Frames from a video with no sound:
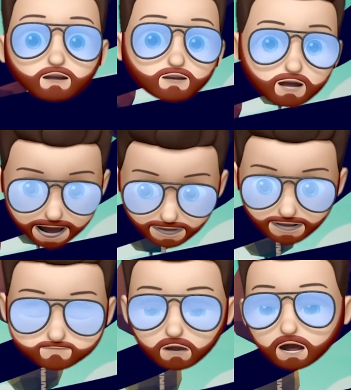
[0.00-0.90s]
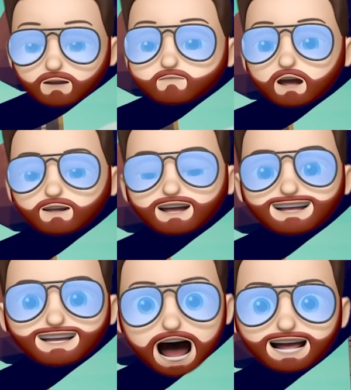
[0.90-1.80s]
This is probably one of the
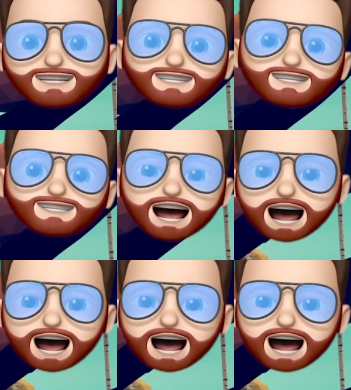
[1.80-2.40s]
nicest